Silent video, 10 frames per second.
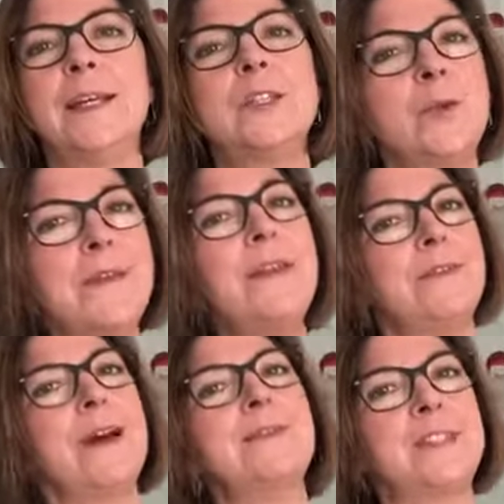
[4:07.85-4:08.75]
So even
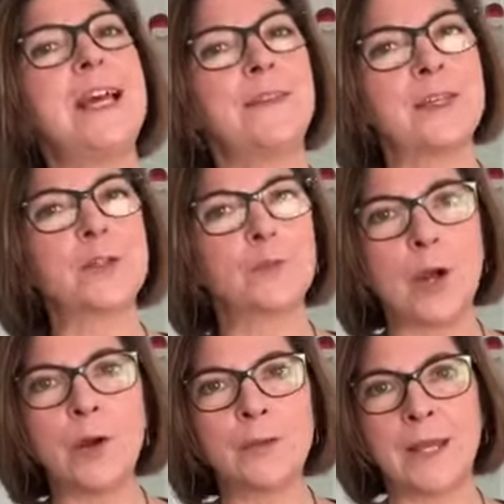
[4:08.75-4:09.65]
if I've set this
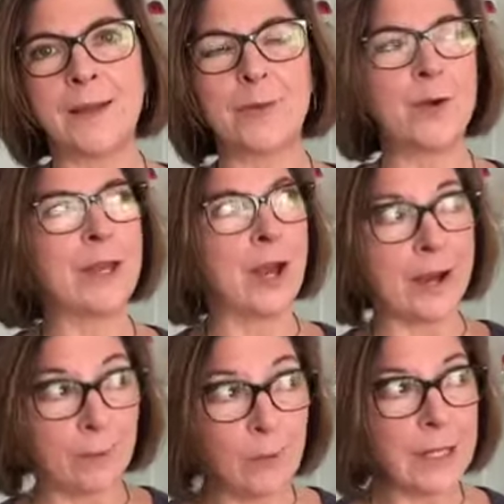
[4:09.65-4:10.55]
road that I'm going on,
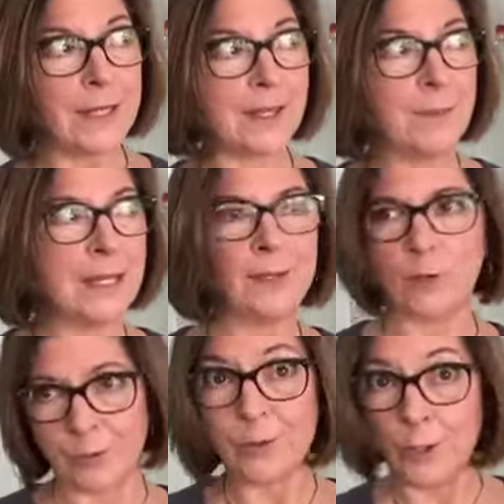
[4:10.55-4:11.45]
I'm really committed, or
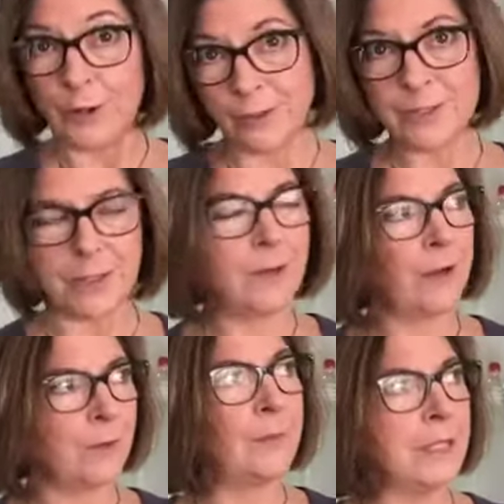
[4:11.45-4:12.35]
your learners
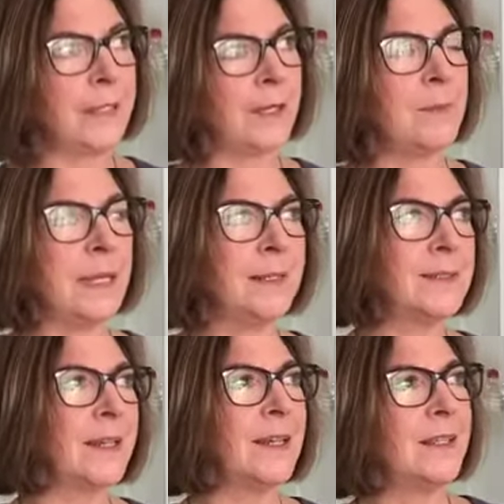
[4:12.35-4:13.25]
are really
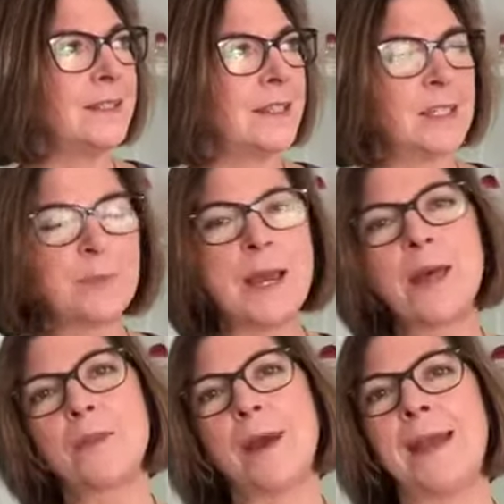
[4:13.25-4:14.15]
committed to this
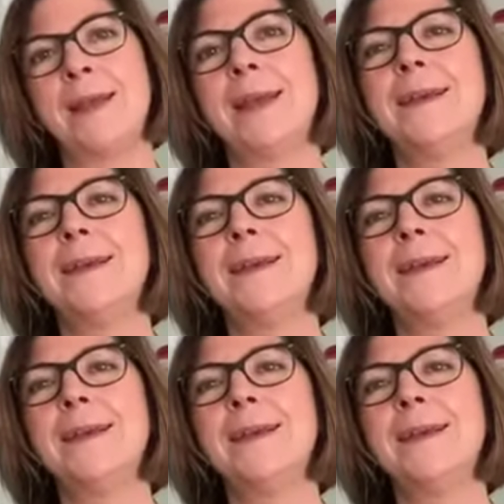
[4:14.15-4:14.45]
pathway,